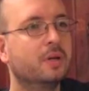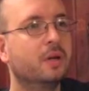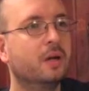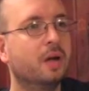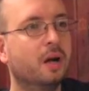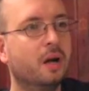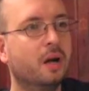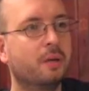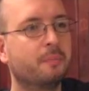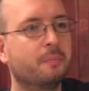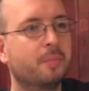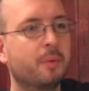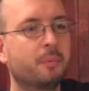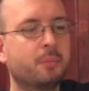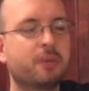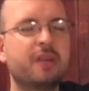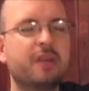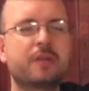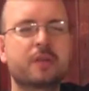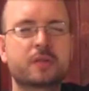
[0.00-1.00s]
I
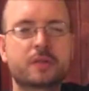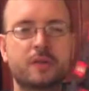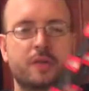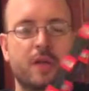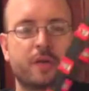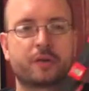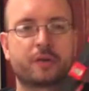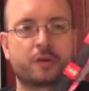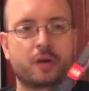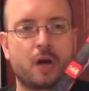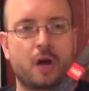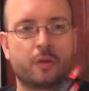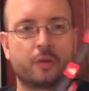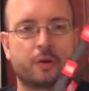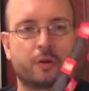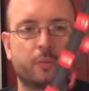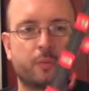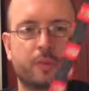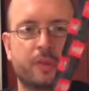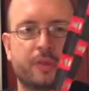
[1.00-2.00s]
believe there's another
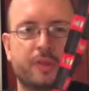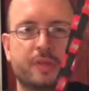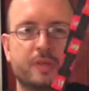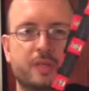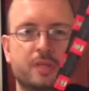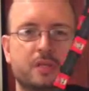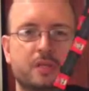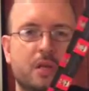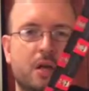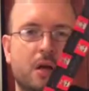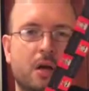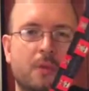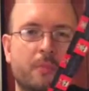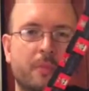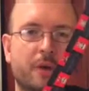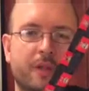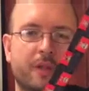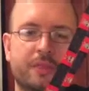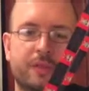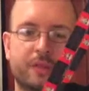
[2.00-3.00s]
color with it,
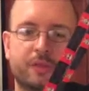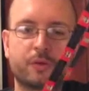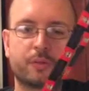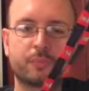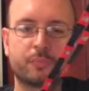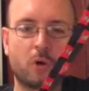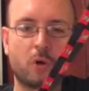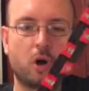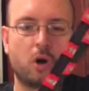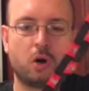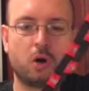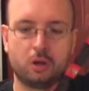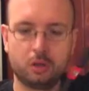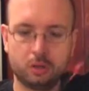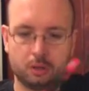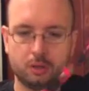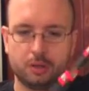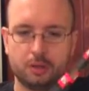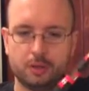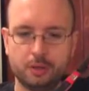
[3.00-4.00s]
but I think they're all